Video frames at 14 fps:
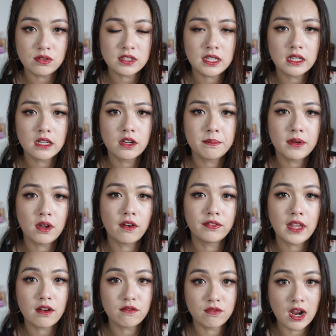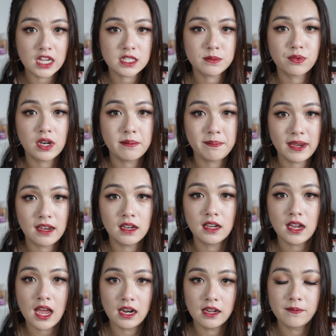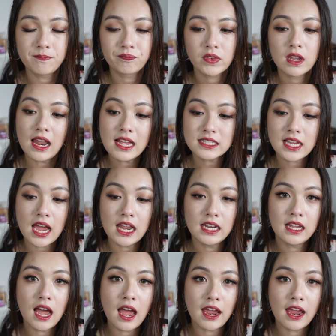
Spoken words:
see a little bit of that raspberry pink color. Last color,